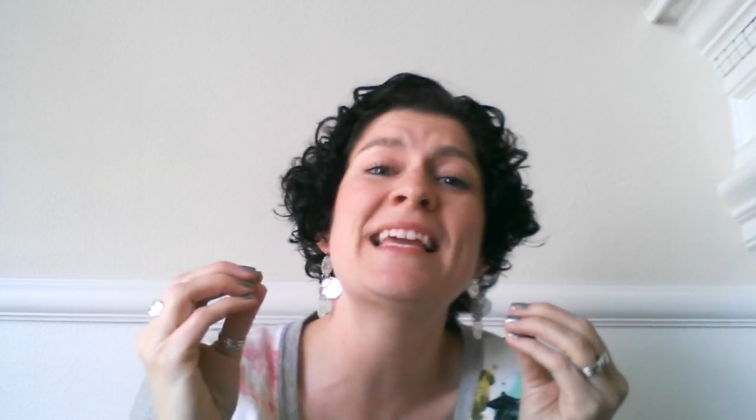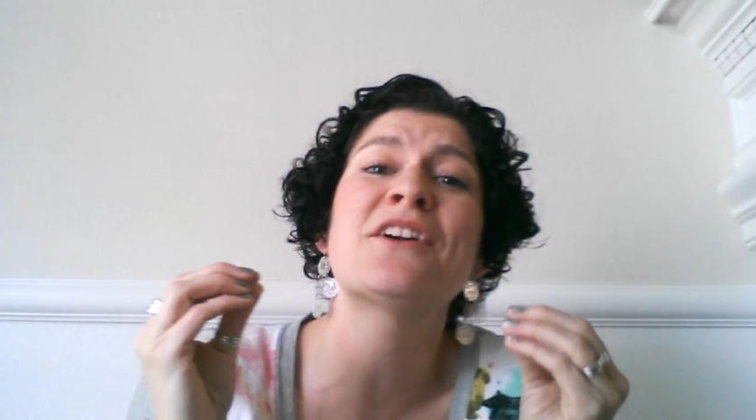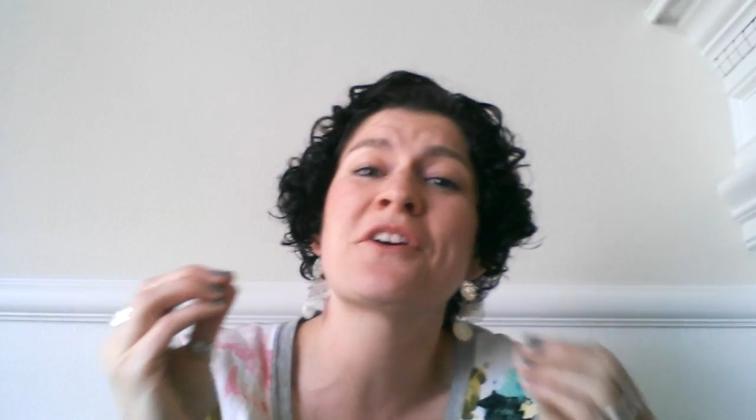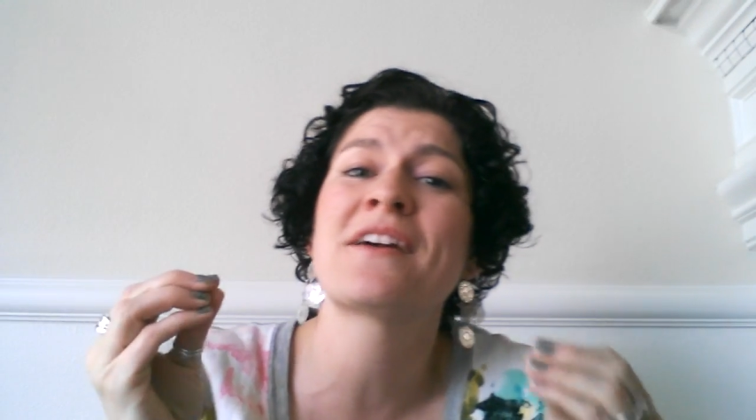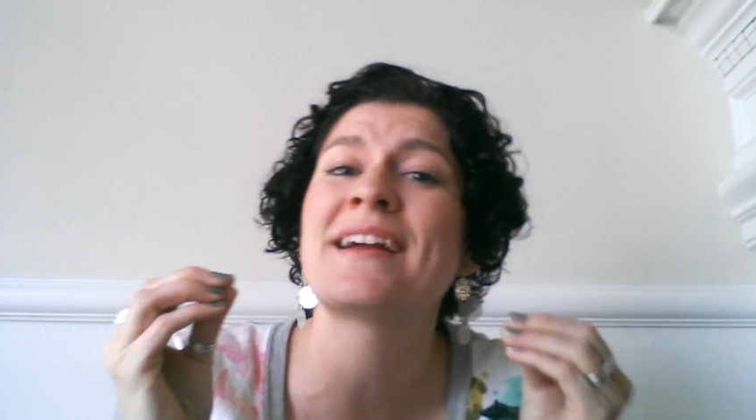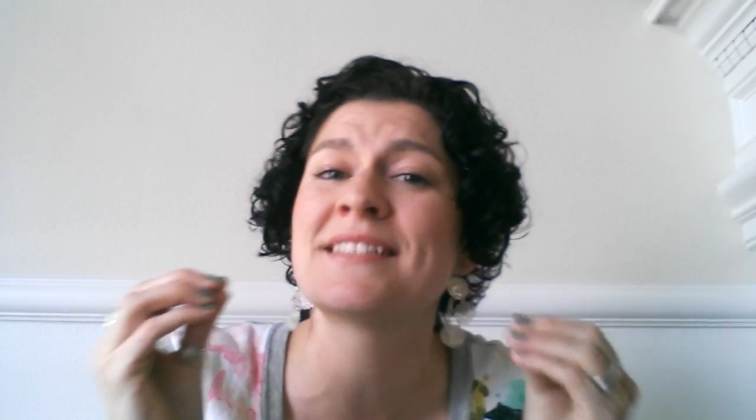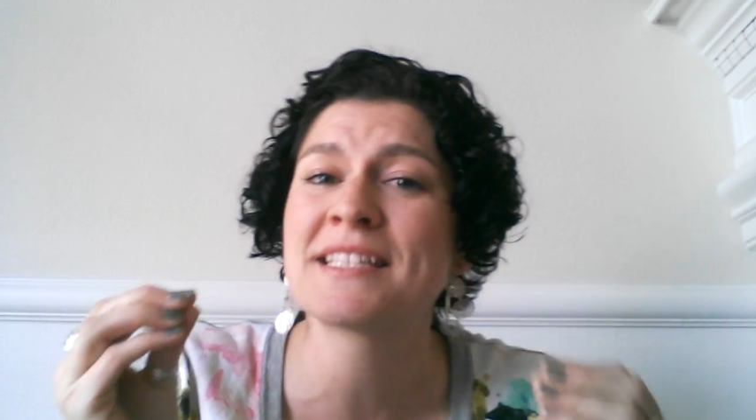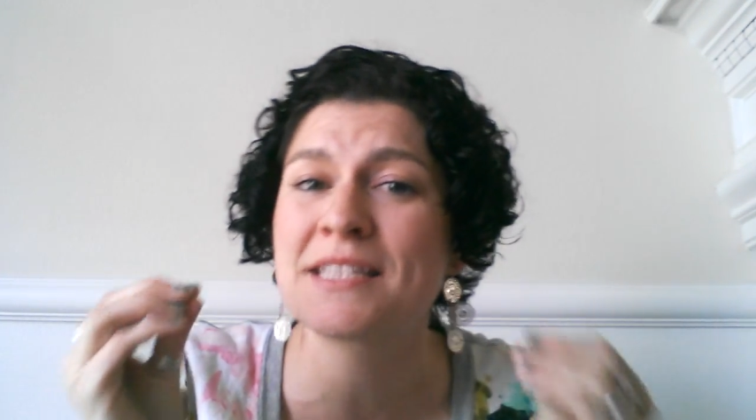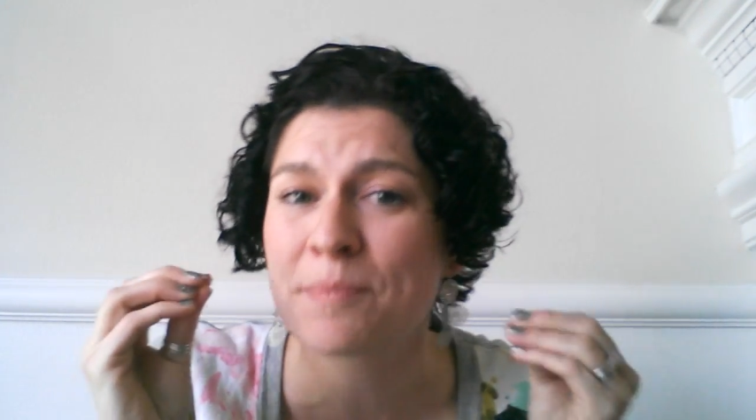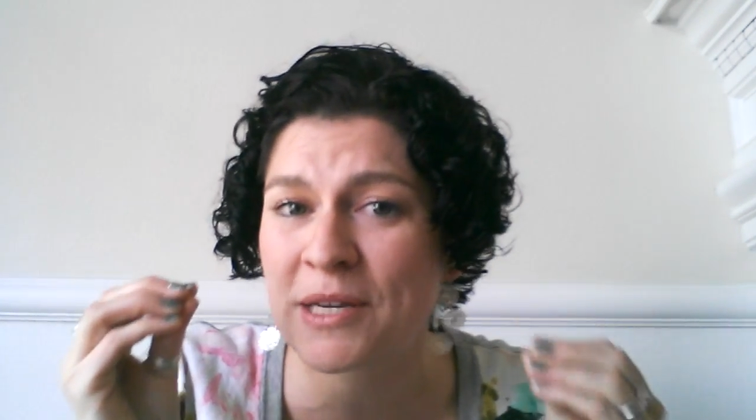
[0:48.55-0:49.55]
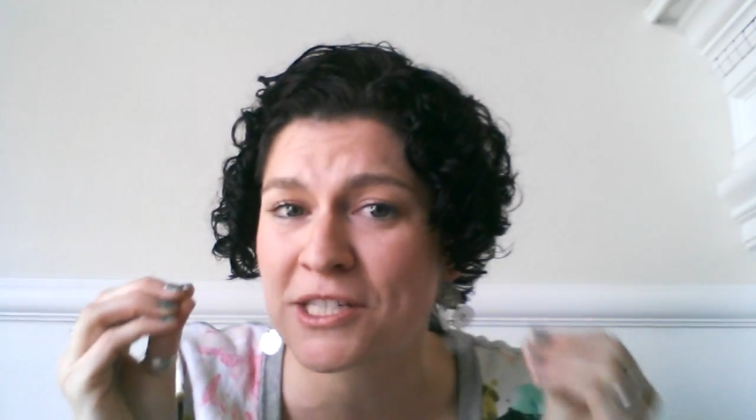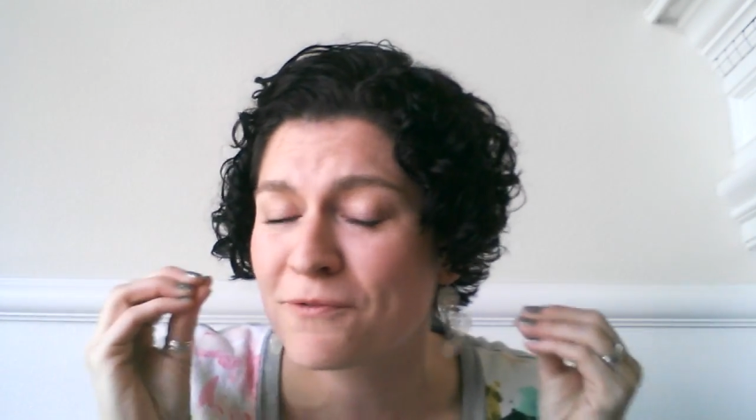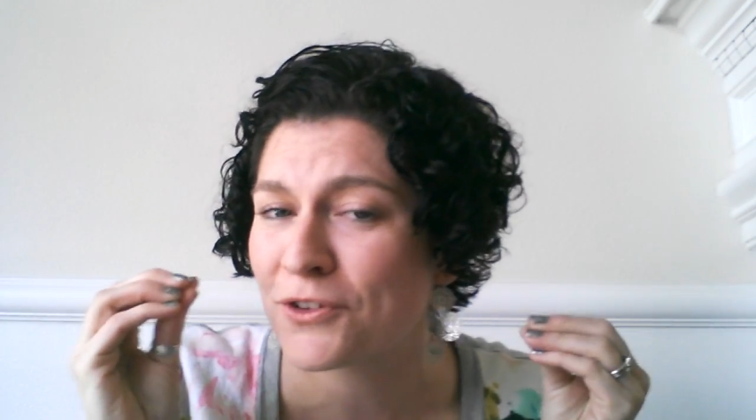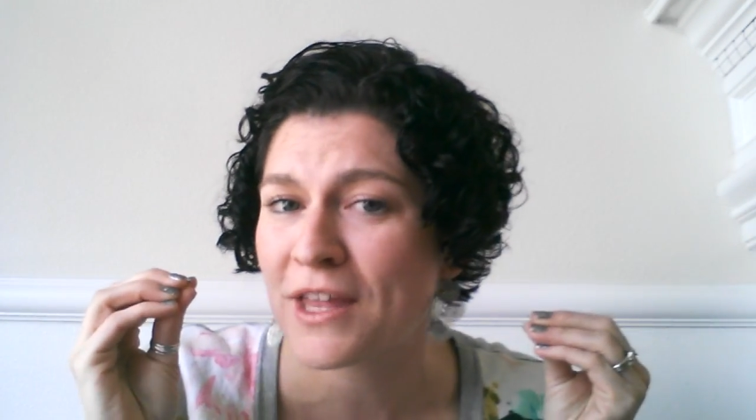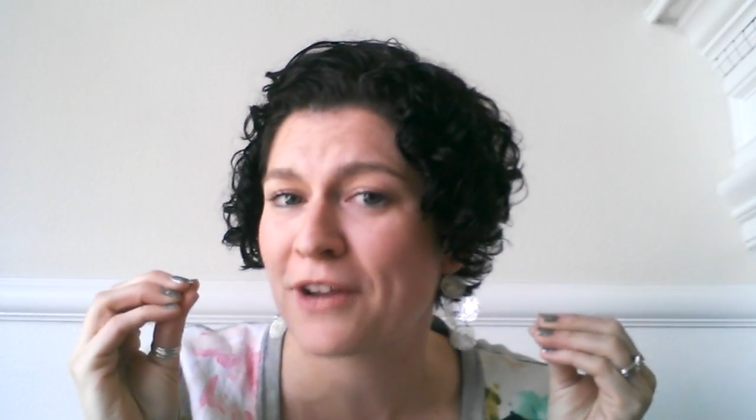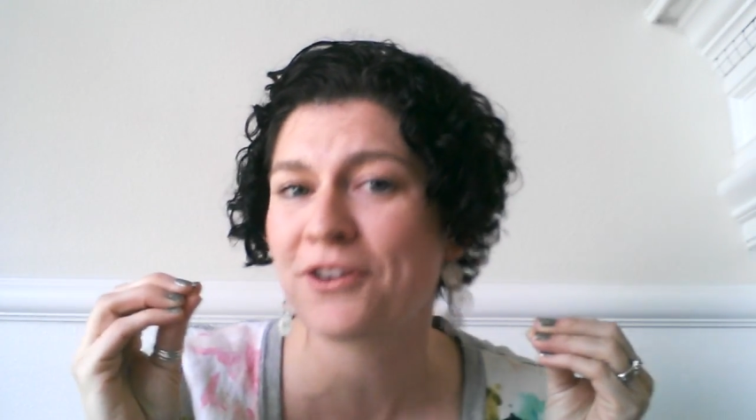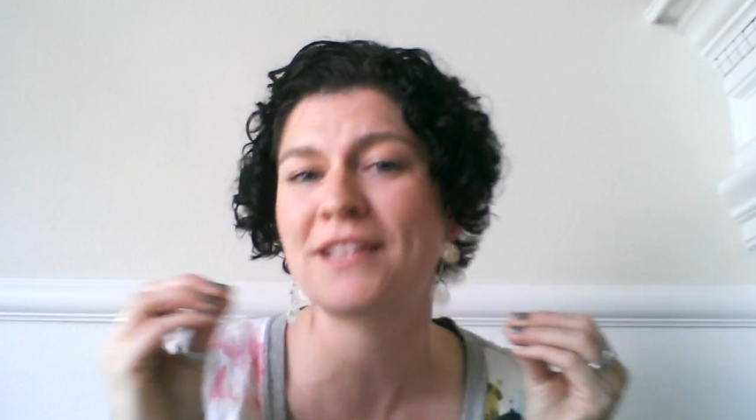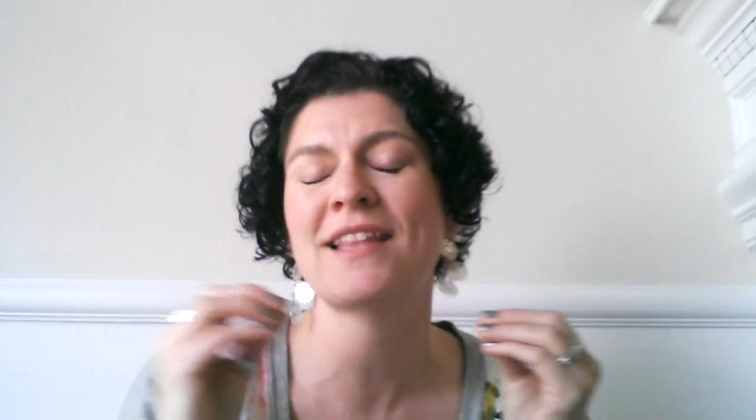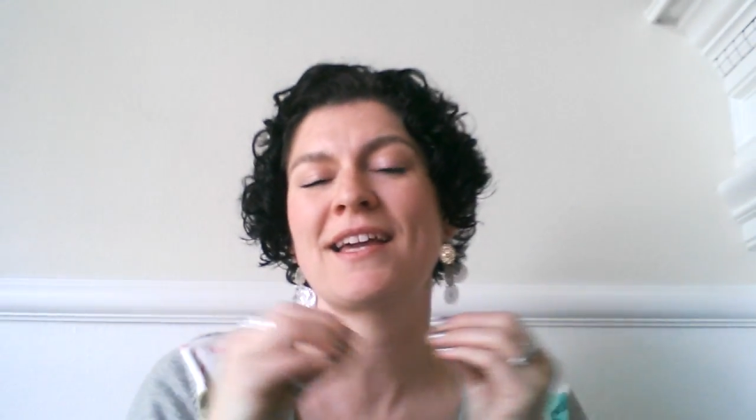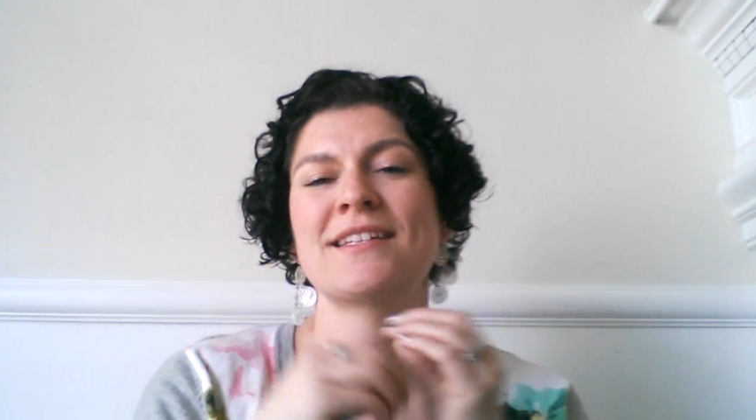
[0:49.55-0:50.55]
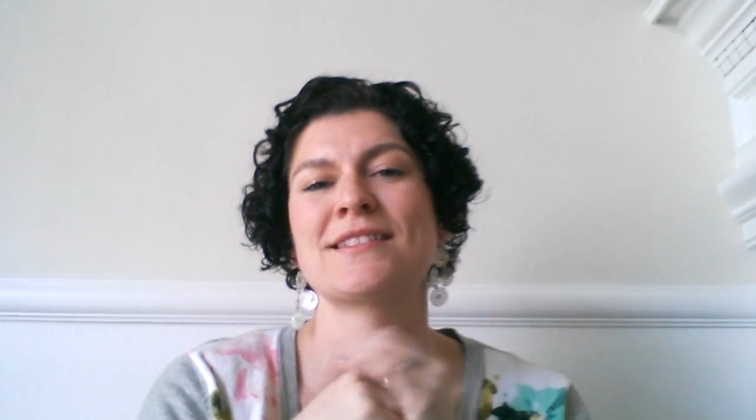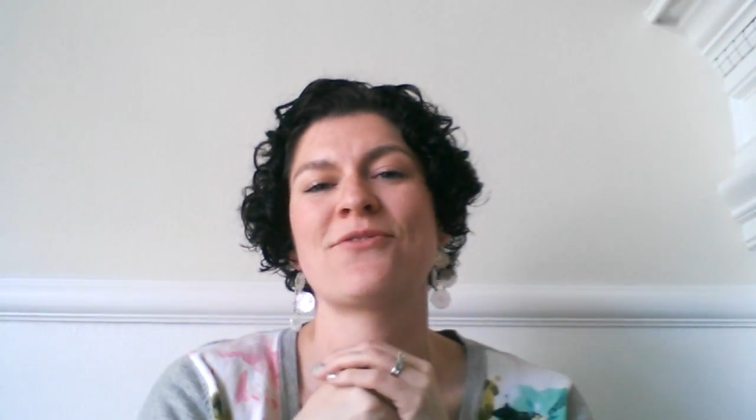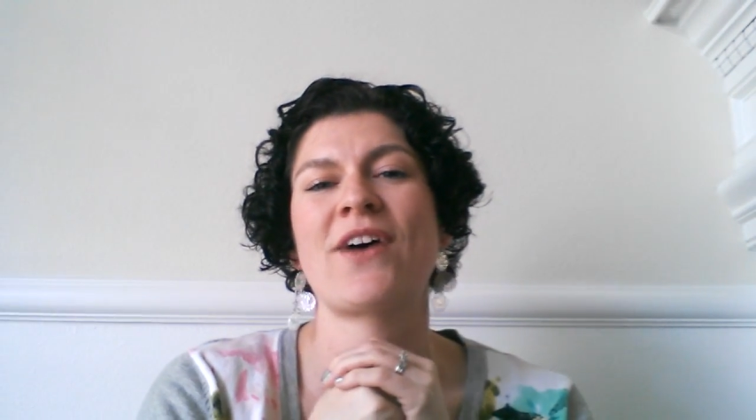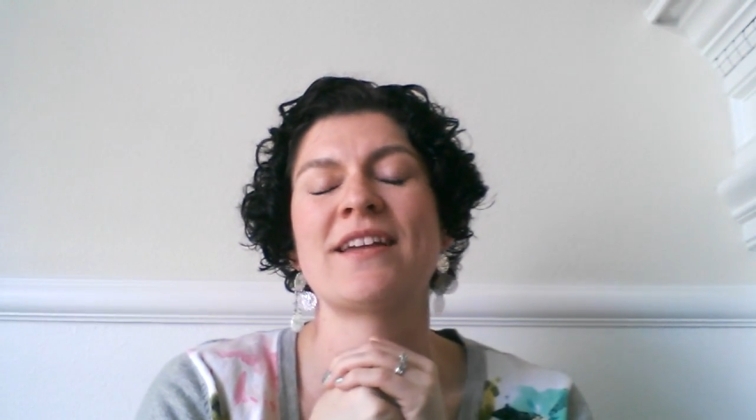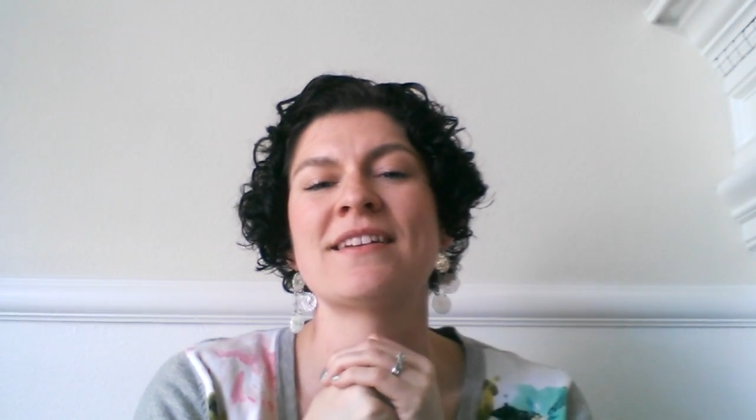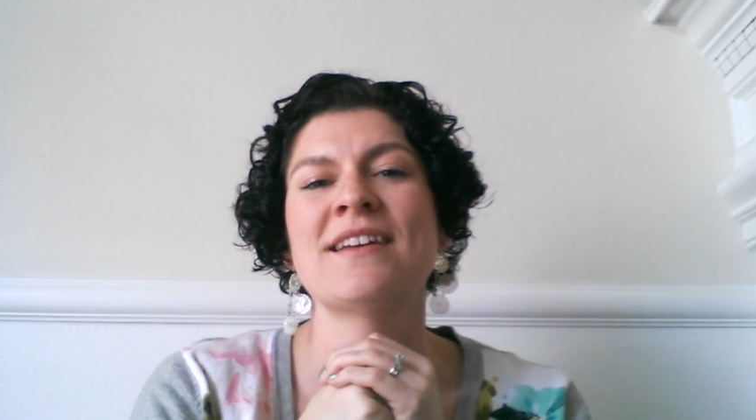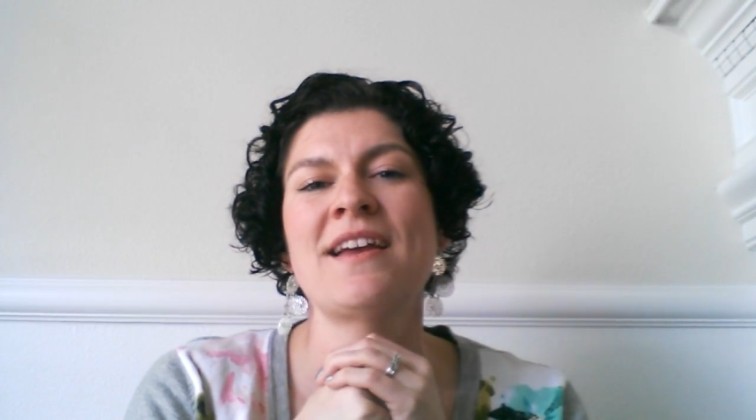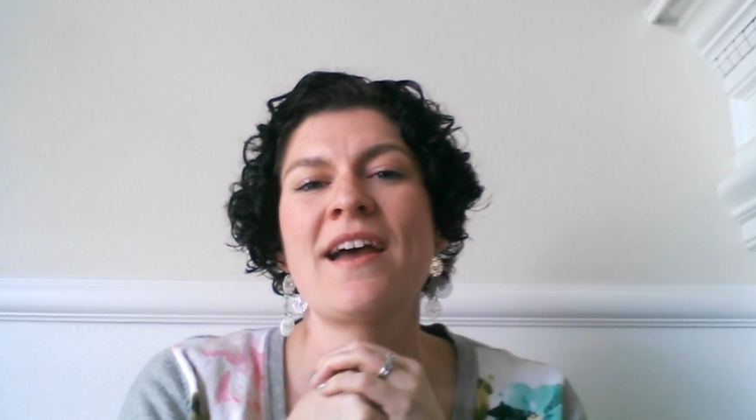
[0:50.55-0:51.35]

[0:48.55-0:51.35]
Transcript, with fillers: eager anticipation for that green light is fun.